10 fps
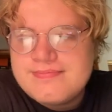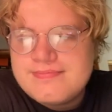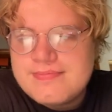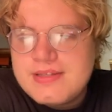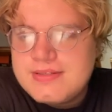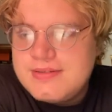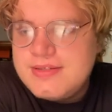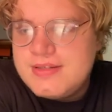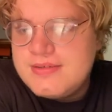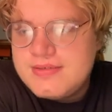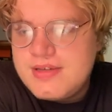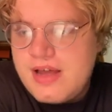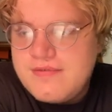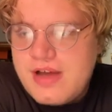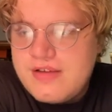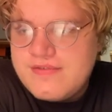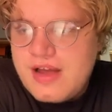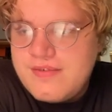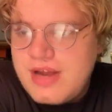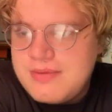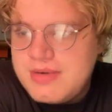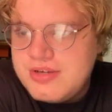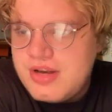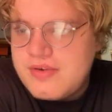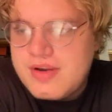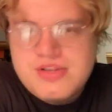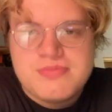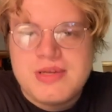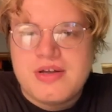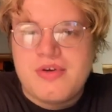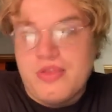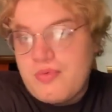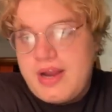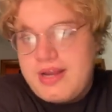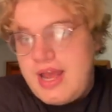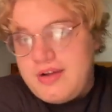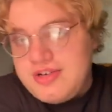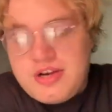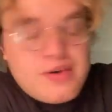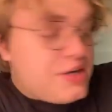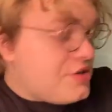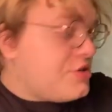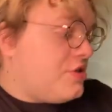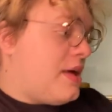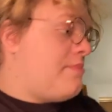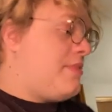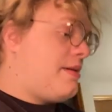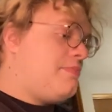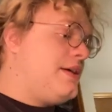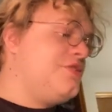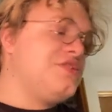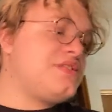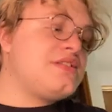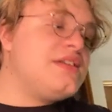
And, you know, I've had my generation be called the right now generation, so that might be just